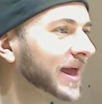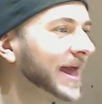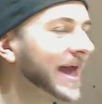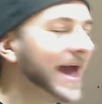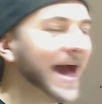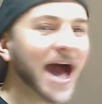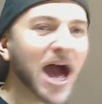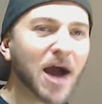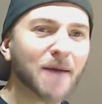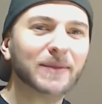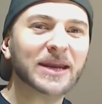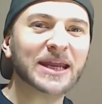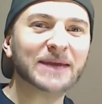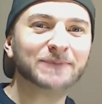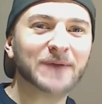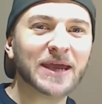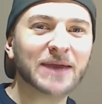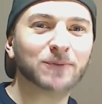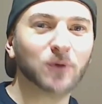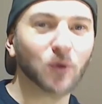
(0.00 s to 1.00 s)
How many
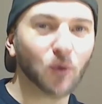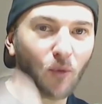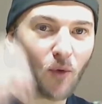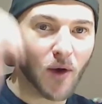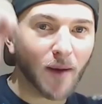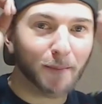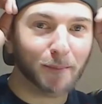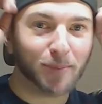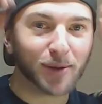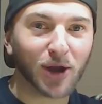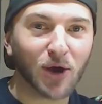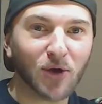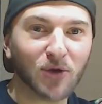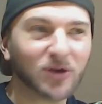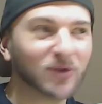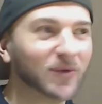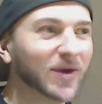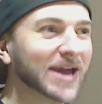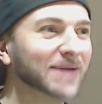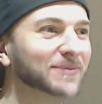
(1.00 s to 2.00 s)
people were blown
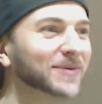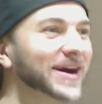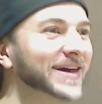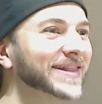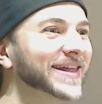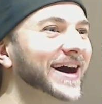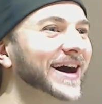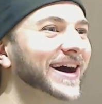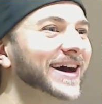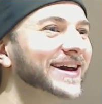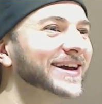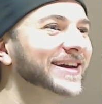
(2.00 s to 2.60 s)
away by that?